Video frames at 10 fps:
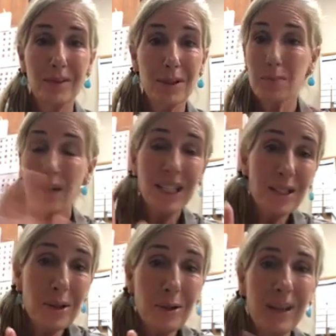speaking
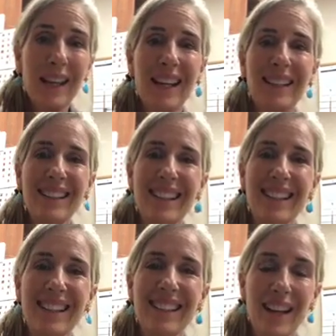to you again
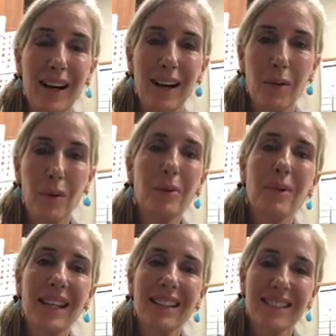in 1
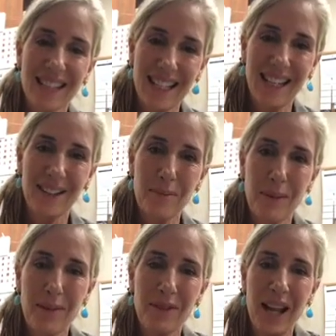week. Take care.
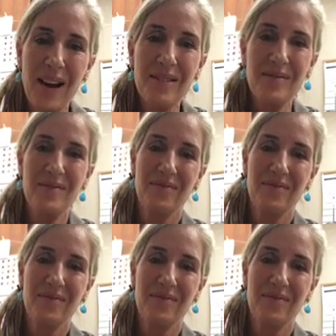Bye for now.